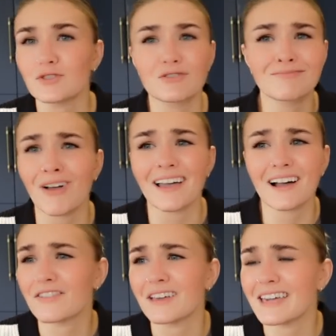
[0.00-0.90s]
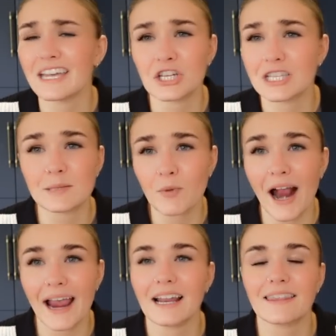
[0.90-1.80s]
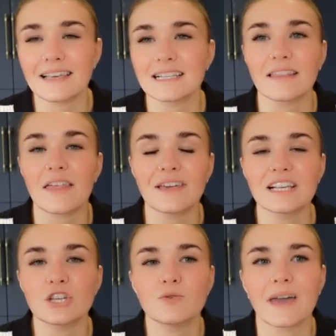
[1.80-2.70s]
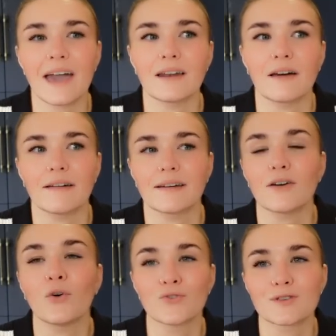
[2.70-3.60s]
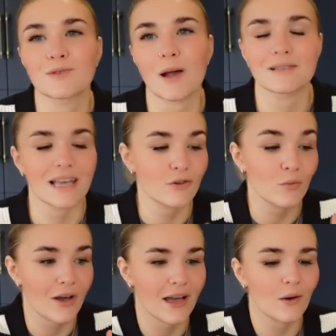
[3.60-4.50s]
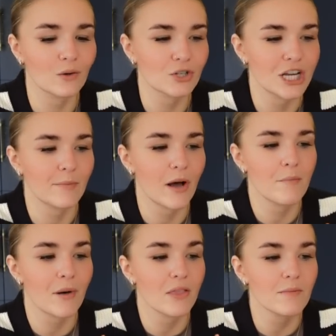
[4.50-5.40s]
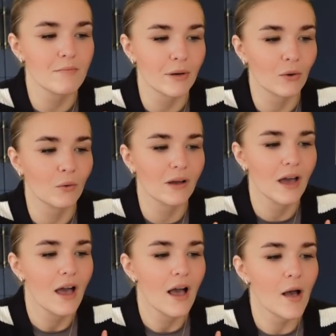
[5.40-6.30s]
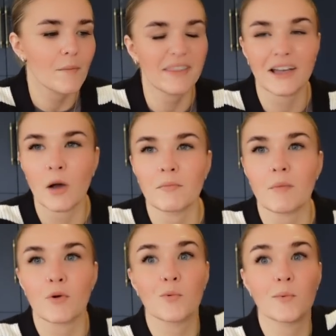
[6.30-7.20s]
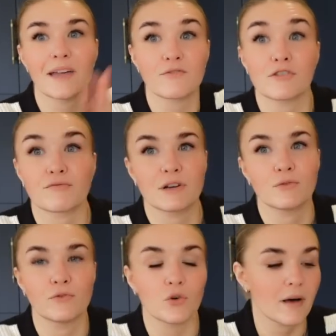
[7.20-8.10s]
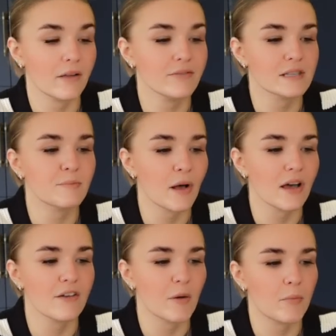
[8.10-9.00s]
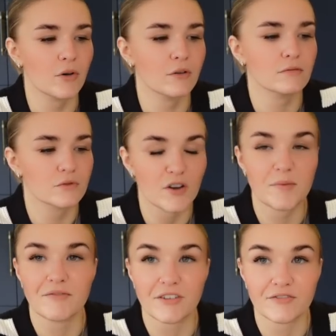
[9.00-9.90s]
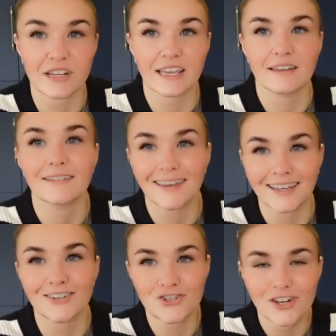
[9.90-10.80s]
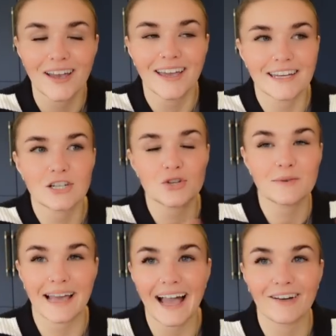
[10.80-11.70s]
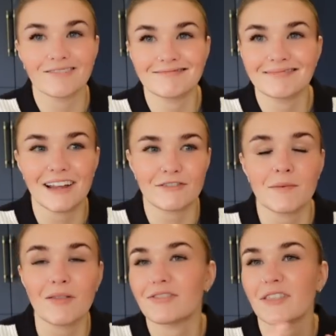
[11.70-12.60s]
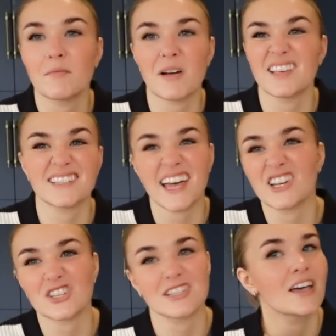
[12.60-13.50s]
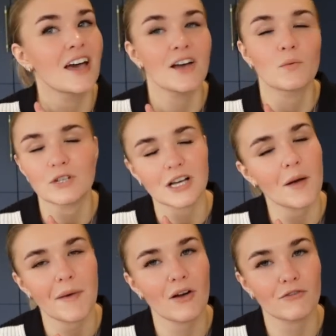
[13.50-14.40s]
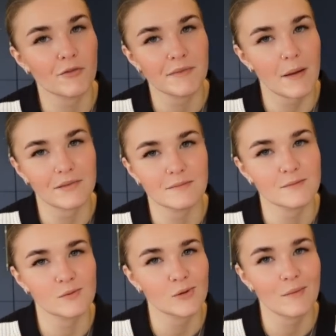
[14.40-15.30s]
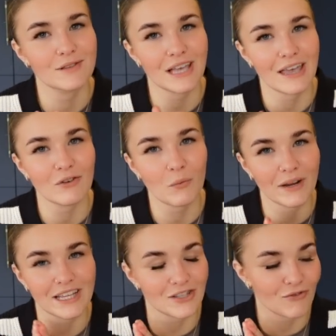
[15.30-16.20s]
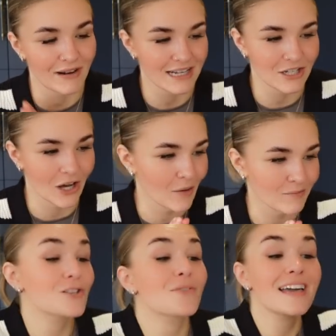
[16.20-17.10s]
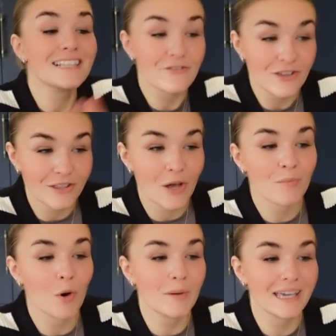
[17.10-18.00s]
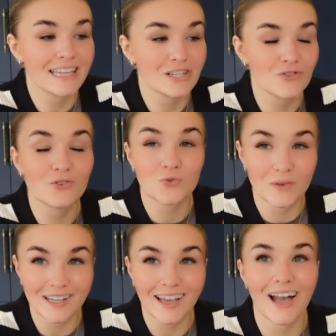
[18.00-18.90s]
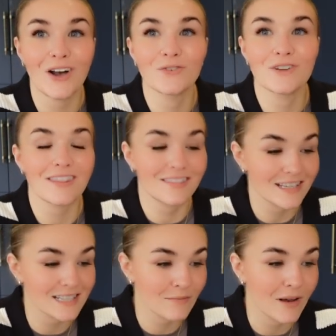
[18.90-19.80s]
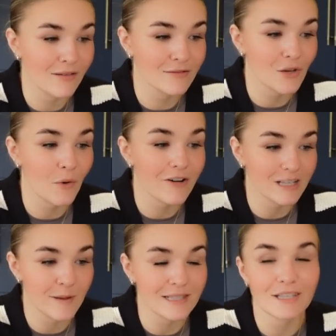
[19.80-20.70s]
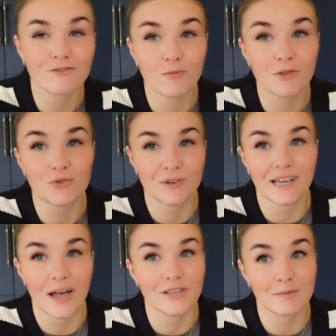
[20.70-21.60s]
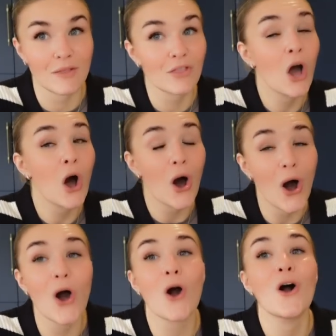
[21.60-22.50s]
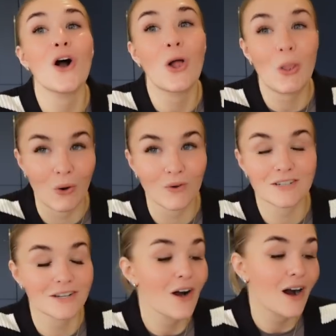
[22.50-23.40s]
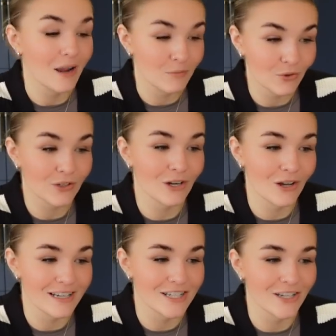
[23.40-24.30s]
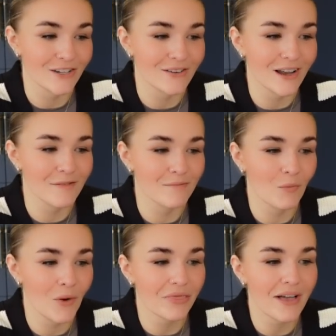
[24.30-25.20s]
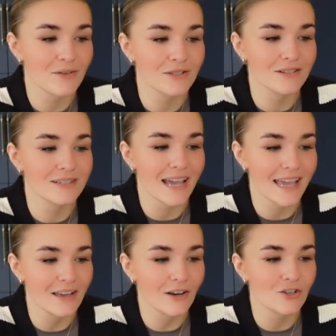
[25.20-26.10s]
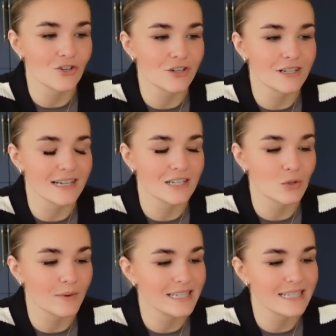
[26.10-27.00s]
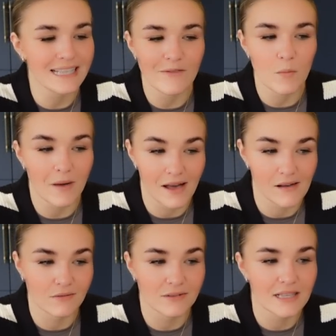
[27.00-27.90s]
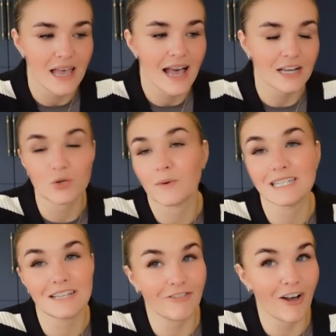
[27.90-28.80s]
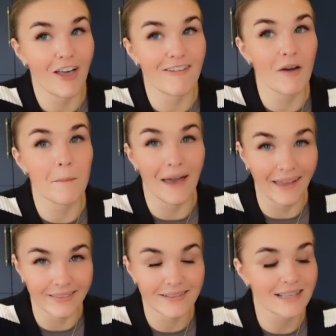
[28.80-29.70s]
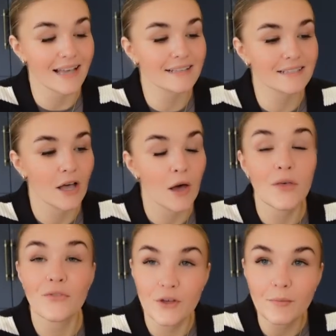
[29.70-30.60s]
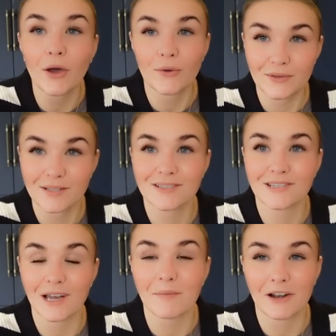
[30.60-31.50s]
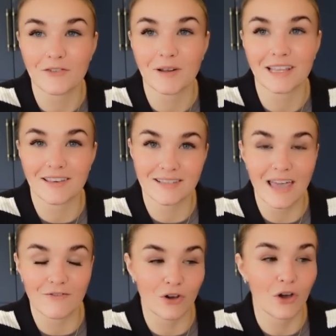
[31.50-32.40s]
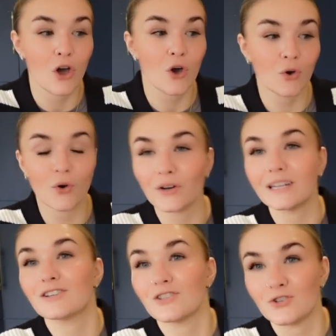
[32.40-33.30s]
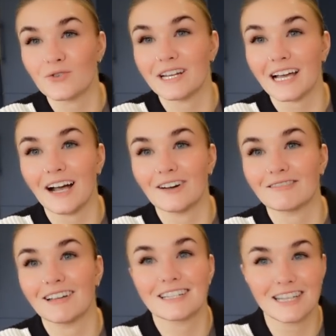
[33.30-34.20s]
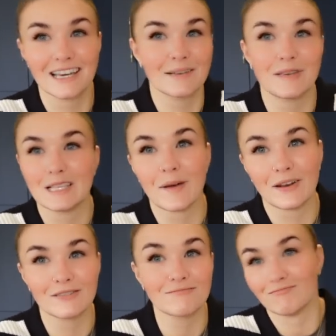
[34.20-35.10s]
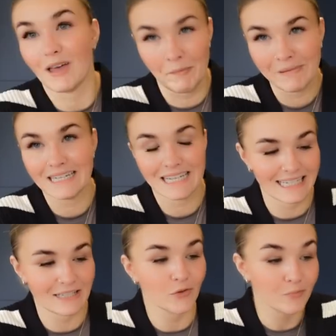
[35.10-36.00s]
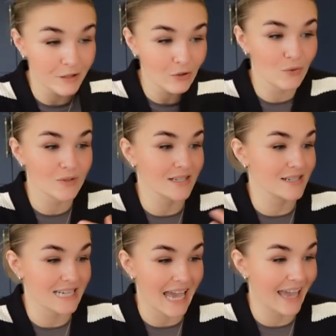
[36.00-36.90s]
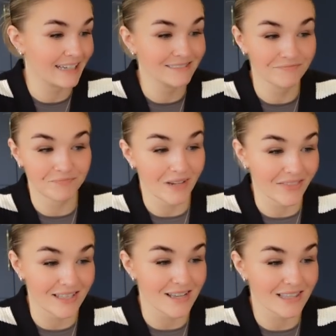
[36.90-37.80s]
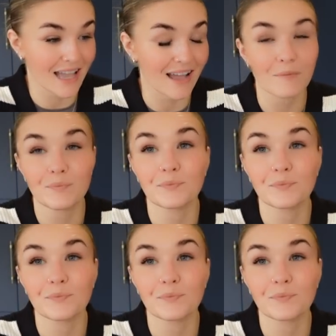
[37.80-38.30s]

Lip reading: like I think kitchen spray, like things like that, things that you get like on subscribe and save that work out a lot cheaper. I buy them in bulk, and they come like probably every 3 or 4 months. But if I put £12.50 each into an account every month, then the money's there just to come out from the Amazon subscribe and save when it's ready to come. So that is everything that I'm popping into the joint account this month. So our expenses from the joint account this month are a lot. I am not going to lie to you. £1,827.25. That is the most amount of money that has ever gone into the joint account to be spent immediately on bills and debt and things like that.